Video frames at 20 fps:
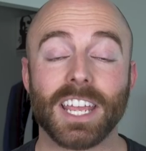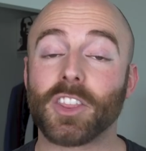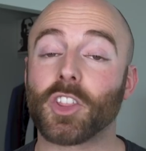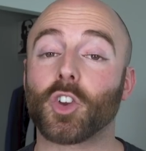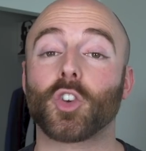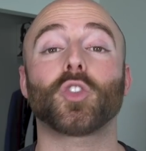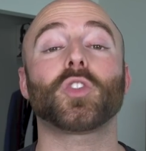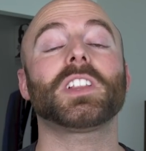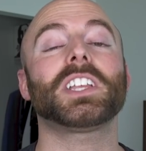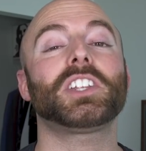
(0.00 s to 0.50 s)
In
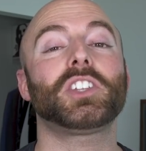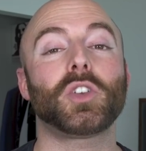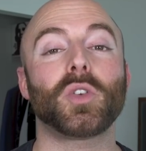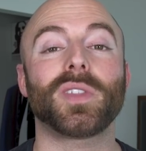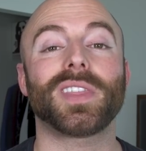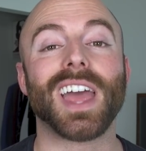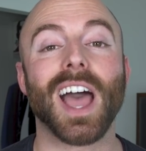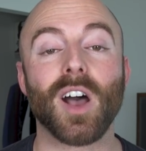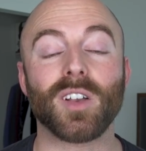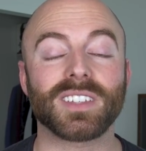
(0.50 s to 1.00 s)
the early
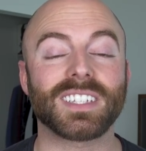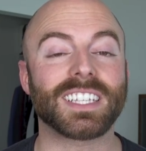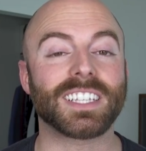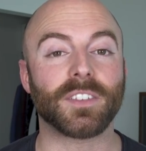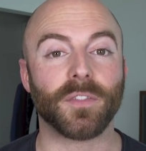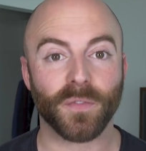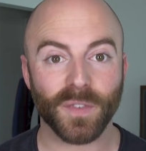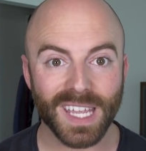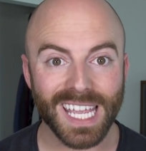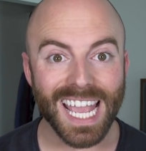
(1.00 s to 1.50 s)

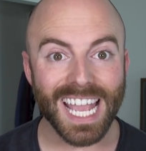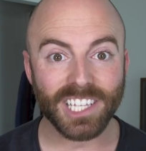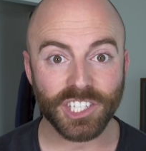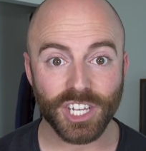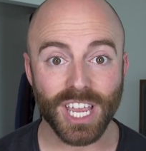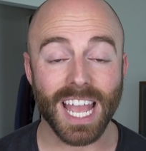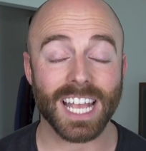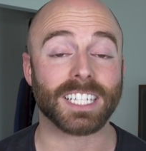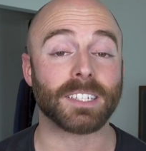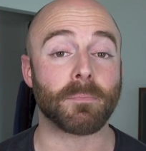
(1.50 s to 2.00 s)
2000s,
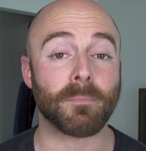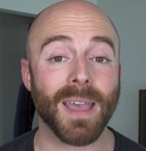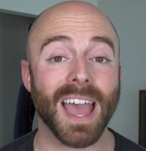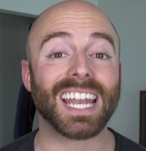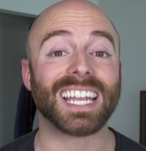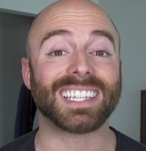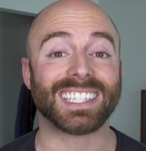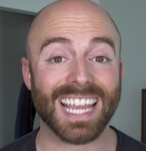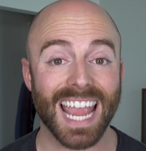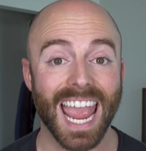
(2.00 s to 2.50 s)
VHS
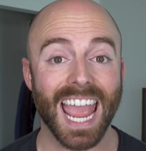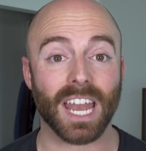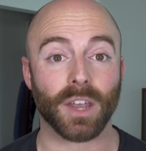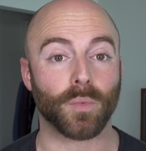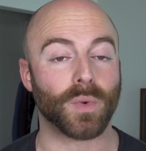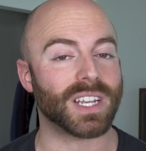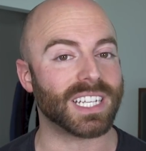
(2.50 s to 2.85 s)
met its end